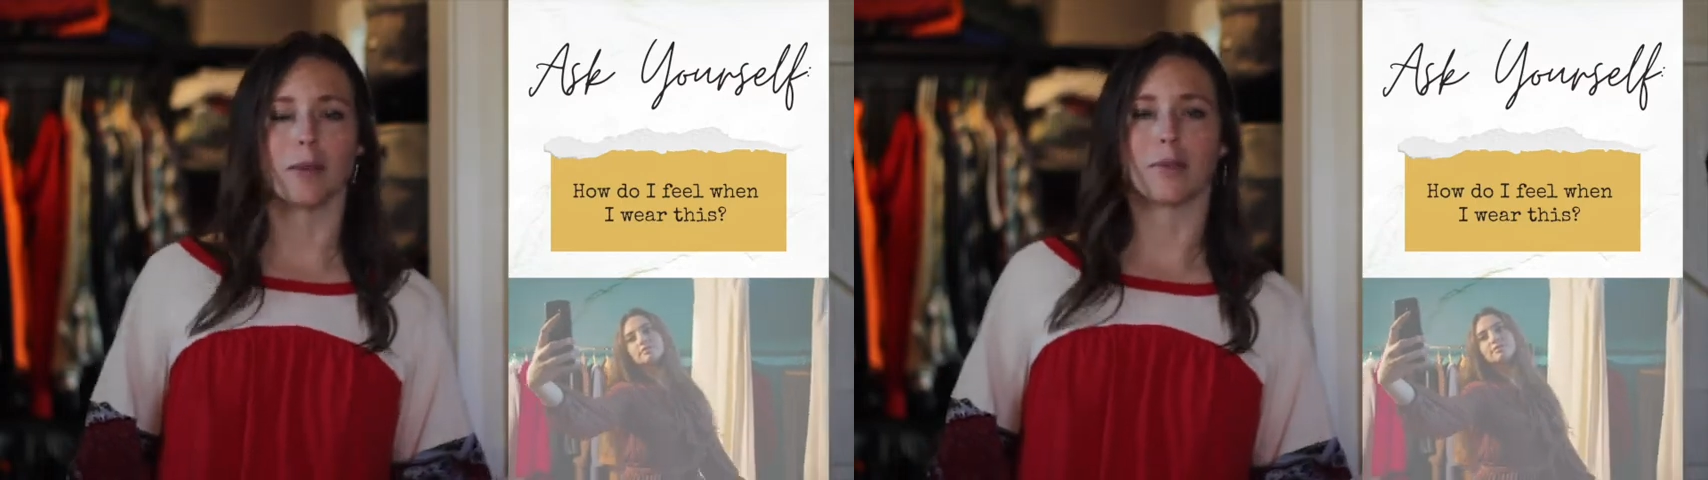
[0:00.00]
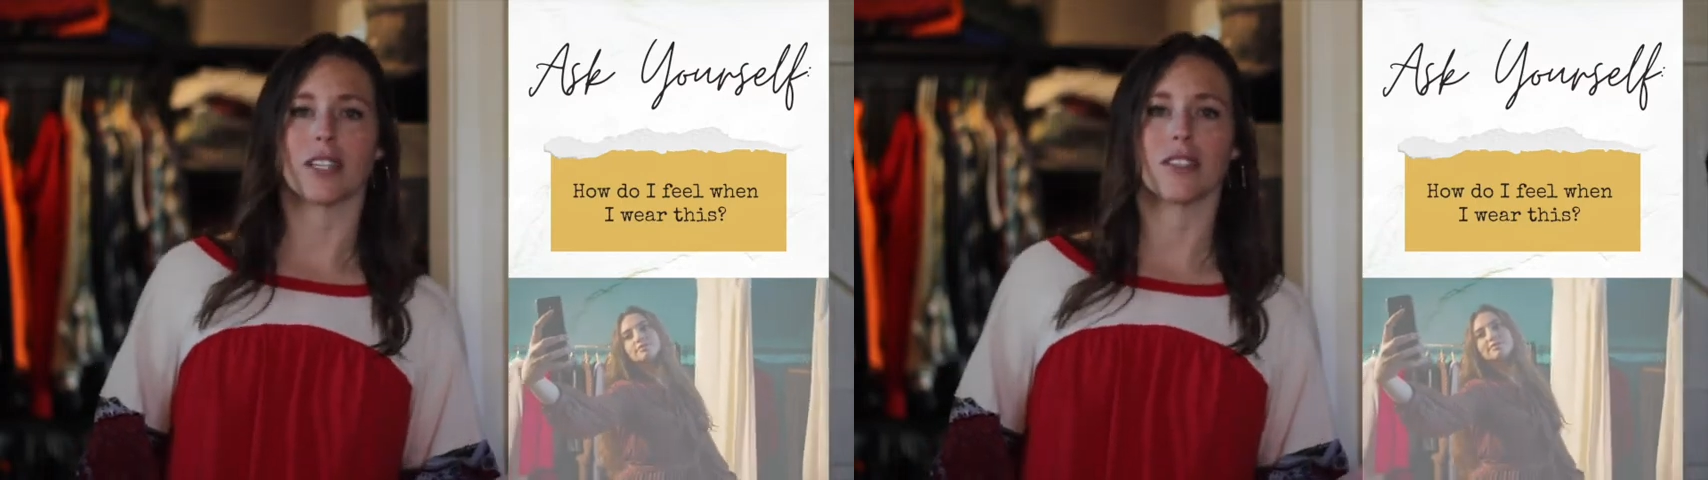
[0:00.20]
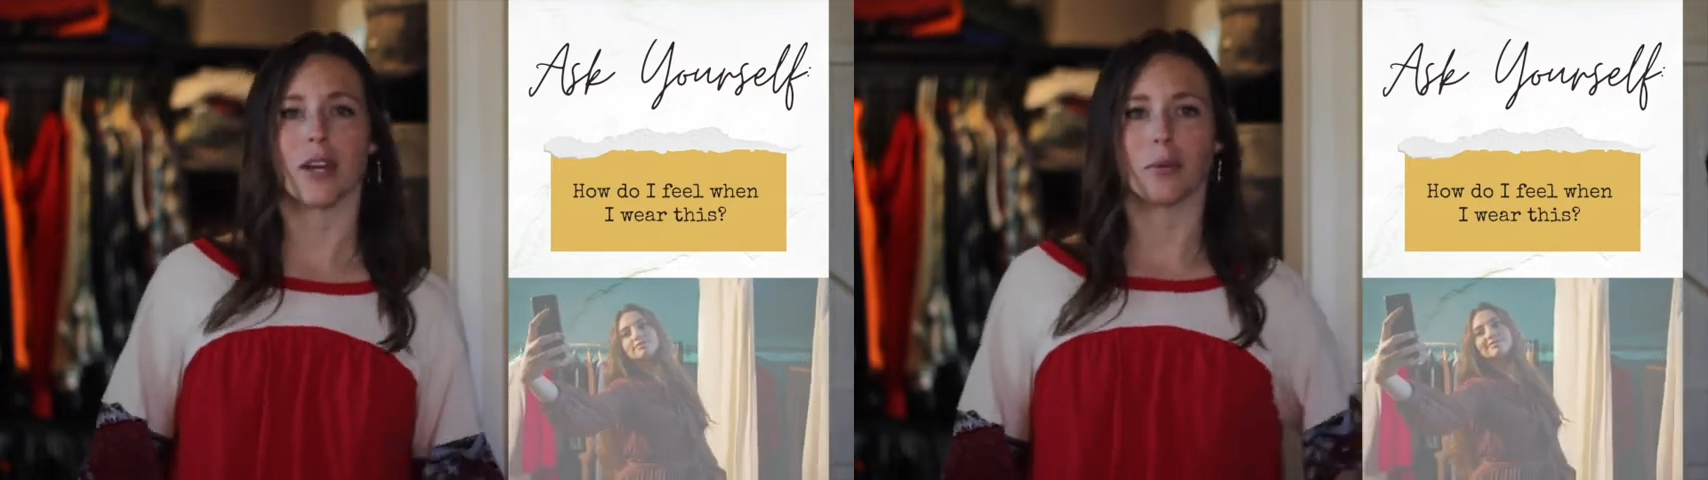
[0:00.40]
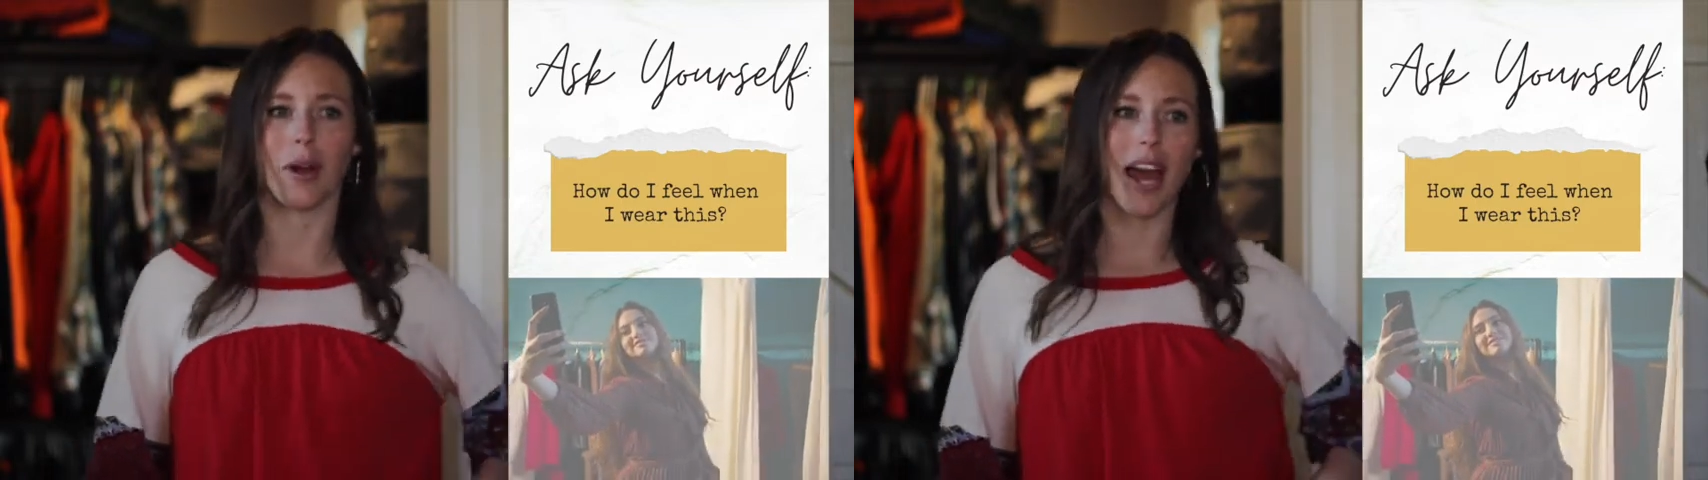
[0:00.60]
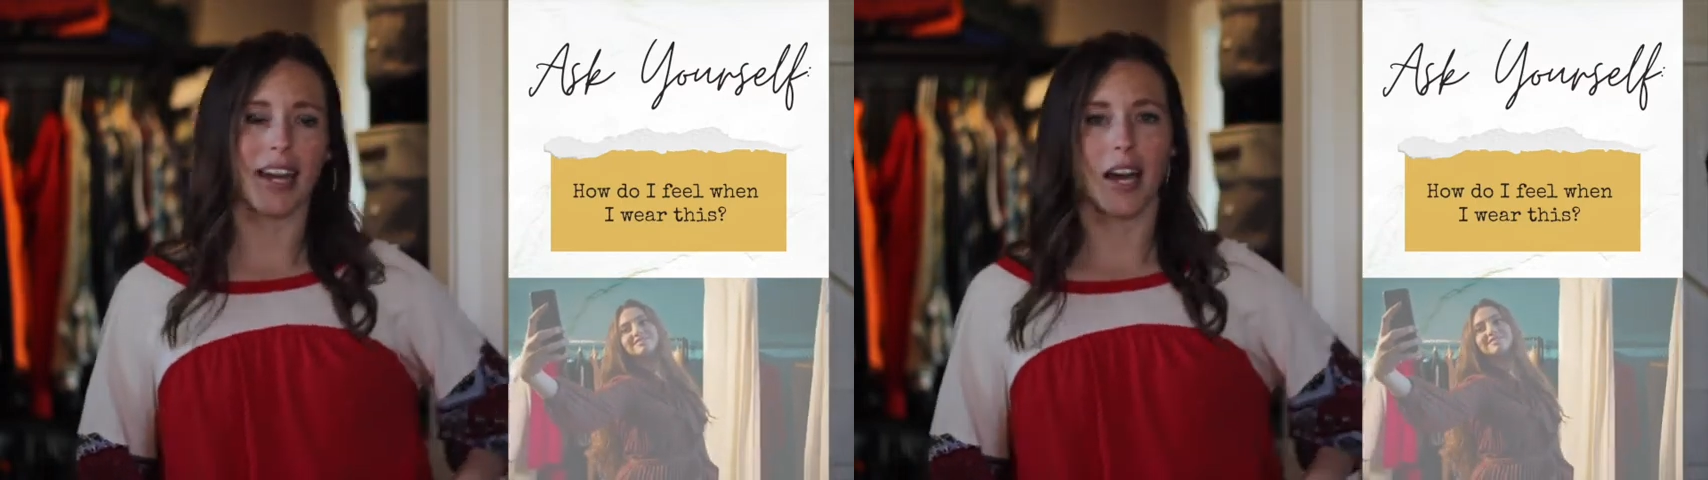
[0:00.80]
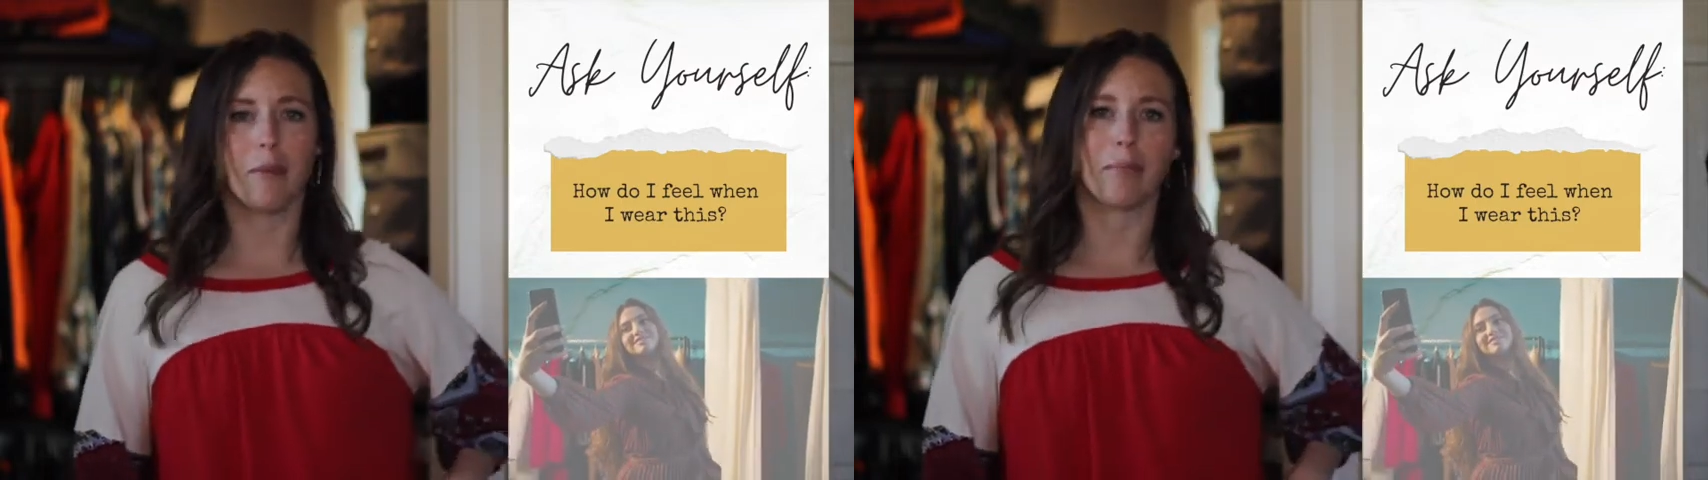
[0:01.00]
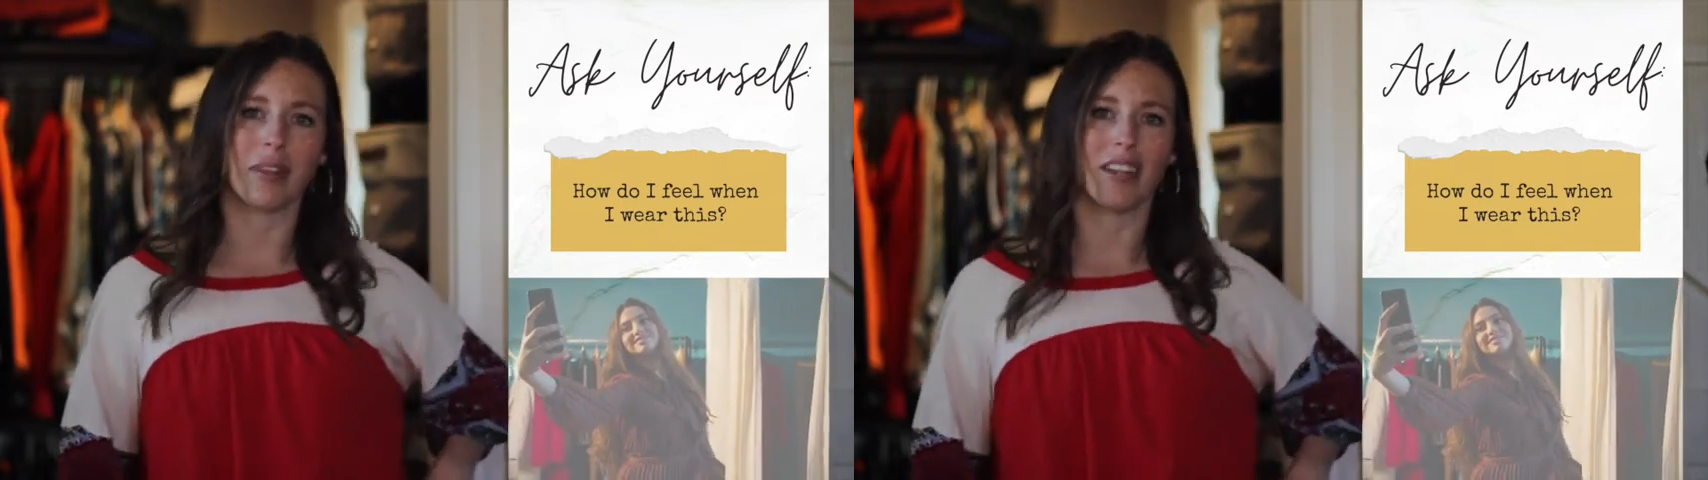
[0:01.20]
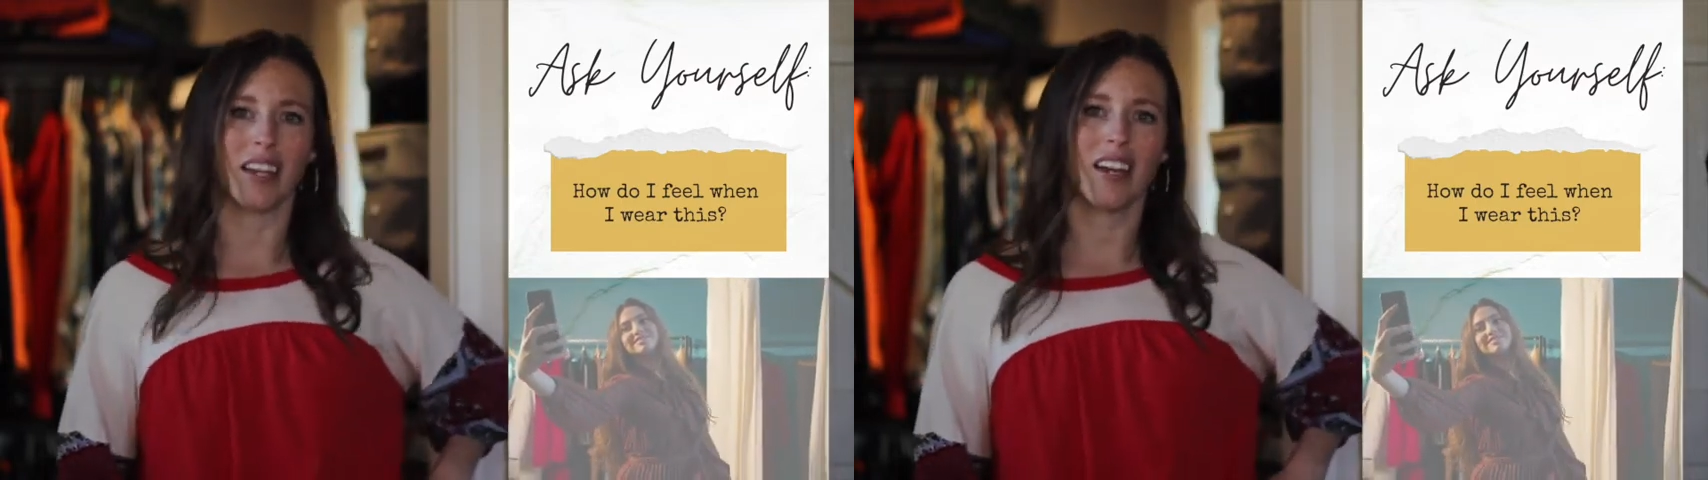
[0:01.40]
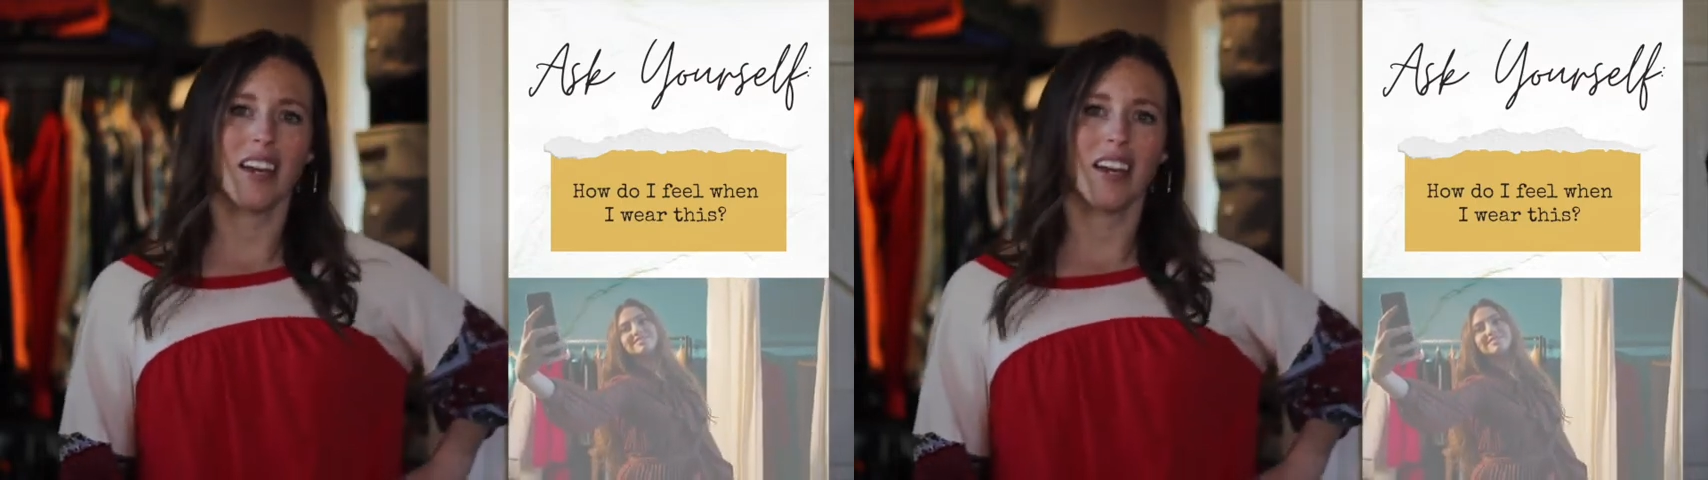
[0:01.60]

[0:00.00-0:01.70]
them because they ride up and they